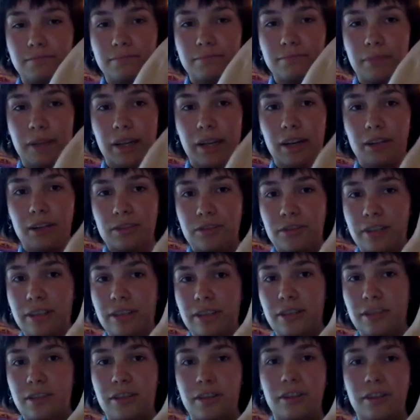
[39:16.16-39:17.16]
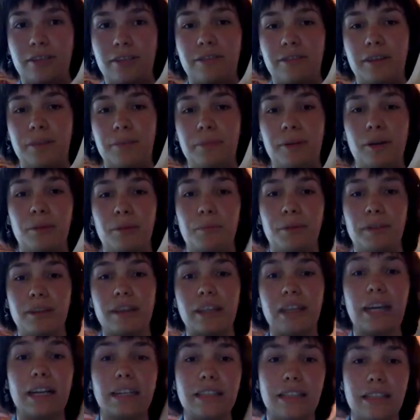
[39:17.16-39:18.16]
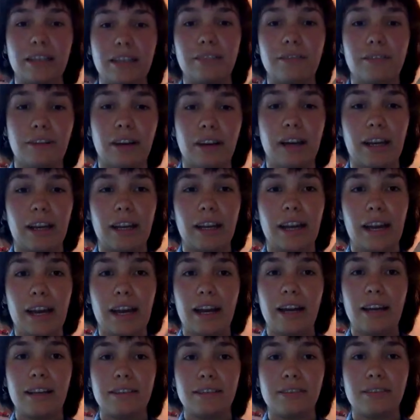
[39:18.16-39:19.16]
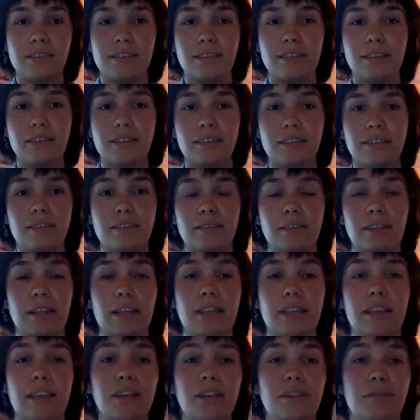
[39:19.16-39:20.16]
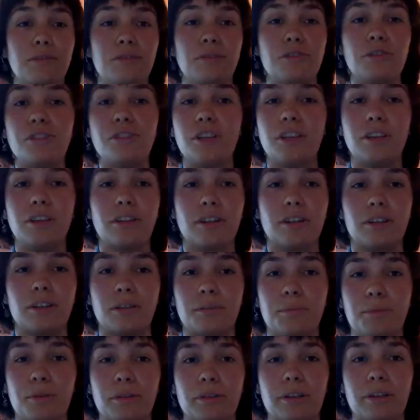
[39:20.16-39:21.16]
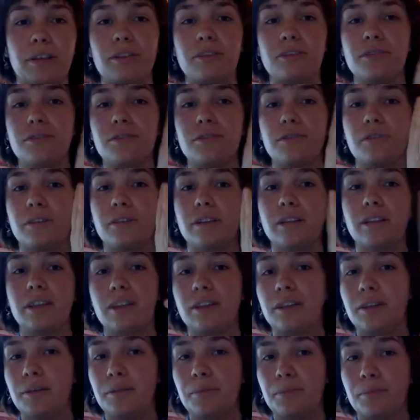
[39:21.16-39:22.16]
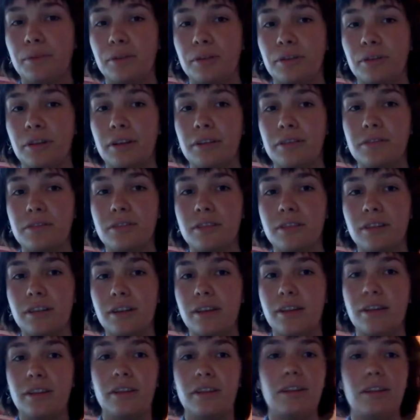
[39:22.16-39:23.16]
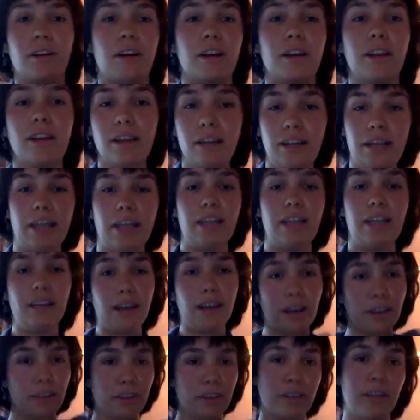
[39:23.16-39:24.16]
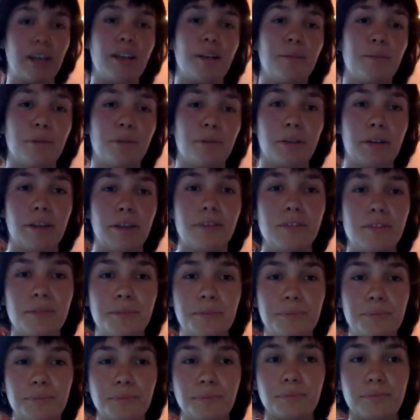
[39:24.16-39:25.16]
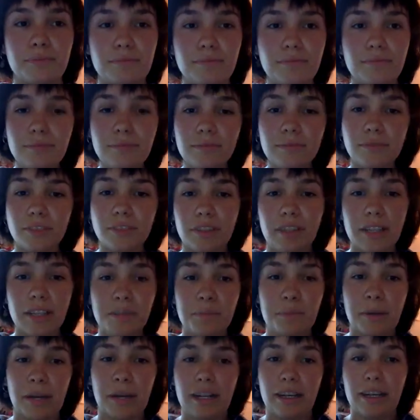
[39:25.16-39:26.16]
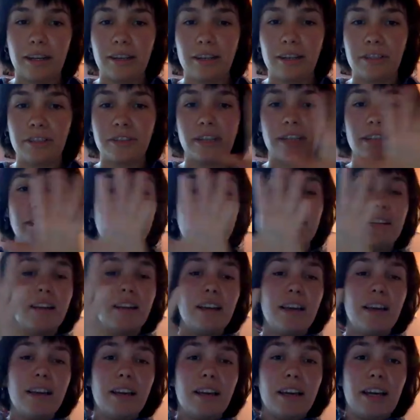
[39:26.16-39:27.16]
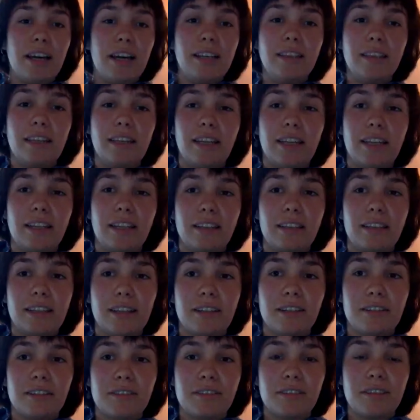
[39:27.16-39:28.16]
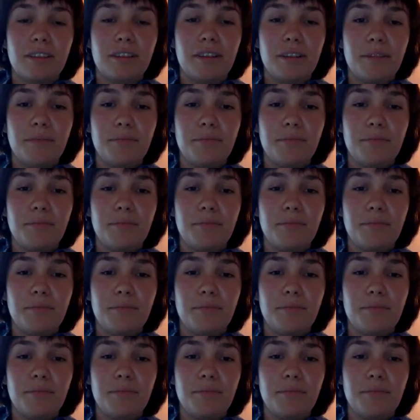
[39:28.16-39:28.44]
male transitioning to female, but they identify as like, they use she, her pronouns or he, him pronouns, not any other kind of pronouns. So that's binary trans. And then there's